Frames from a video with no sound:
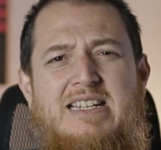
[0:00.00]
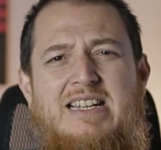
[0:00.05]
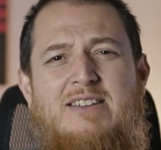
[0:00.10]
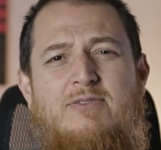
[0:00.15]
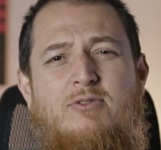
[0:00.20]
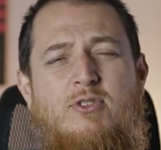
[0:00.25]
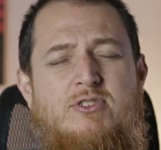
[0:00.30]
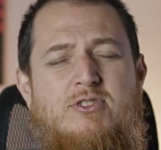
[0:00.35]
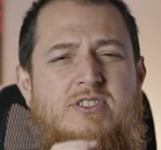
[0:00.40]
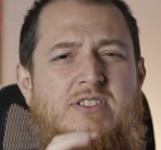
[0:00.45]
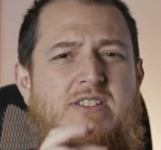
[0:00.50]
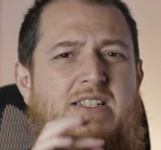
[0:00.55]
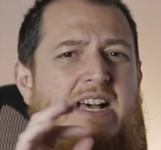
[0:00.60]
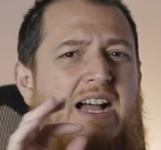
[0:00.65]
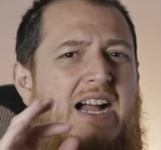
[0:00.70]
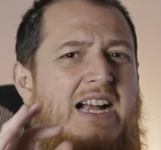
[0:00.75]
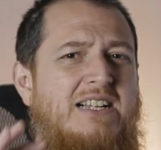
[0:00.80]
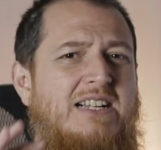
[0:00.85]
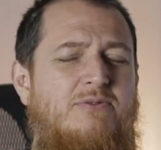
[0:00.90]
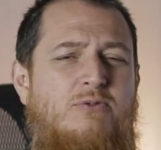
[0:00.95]
it was
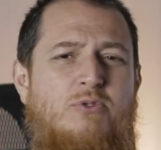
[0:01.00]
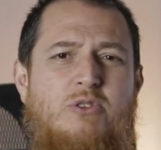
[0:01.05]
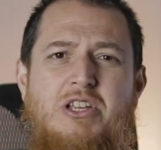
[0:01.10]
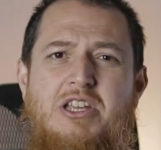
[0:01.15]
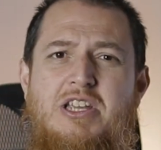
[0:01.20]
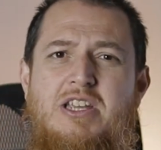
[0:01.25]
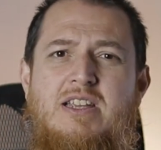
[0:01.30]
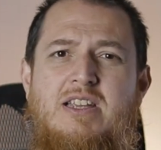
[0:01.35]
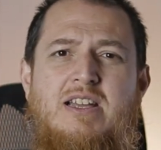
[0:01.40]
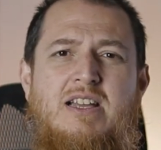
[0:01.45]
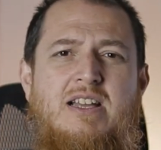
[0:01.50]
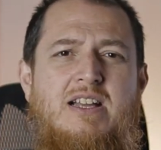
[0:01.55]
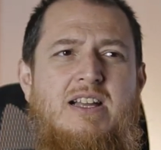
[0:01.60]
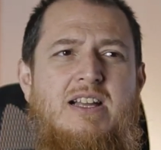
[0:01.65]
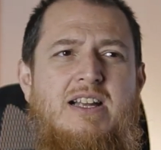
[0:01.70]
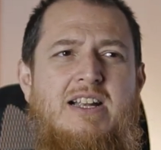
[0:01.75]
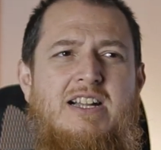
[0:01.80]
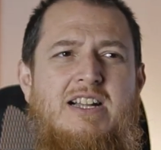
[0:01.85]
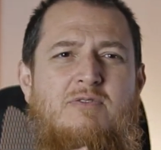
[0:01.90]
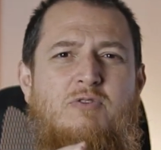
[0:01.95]
light woody,
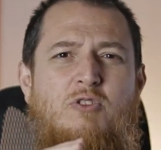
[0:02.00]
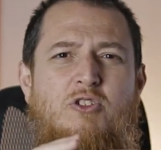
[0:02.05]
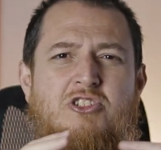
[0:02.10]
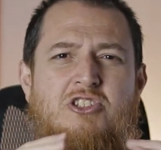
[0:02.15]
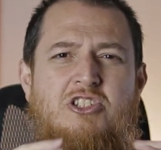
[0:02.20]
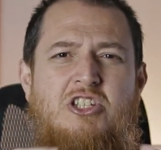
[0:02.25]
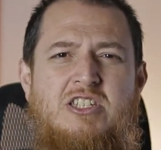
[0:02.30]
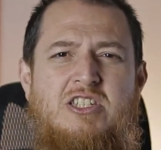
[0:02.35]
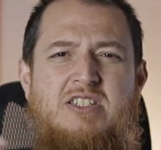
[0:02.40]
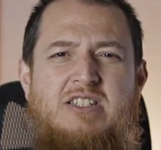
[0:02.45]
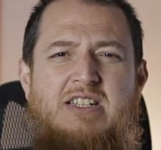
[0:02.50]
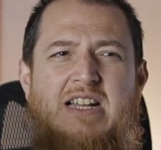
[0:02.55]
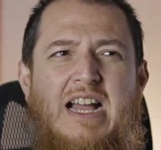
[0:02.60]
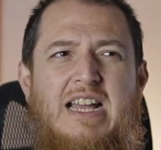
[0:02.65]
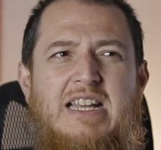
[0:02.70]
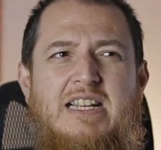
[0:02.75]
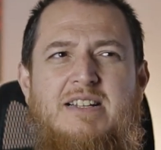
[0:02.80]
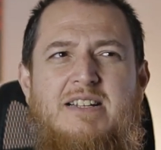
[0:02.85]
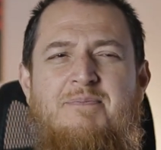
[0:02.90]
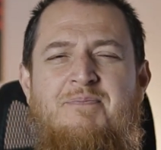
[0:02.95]
it was just
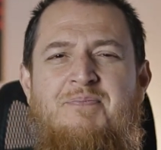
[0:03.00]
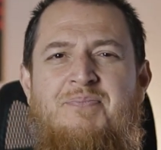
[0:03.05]
like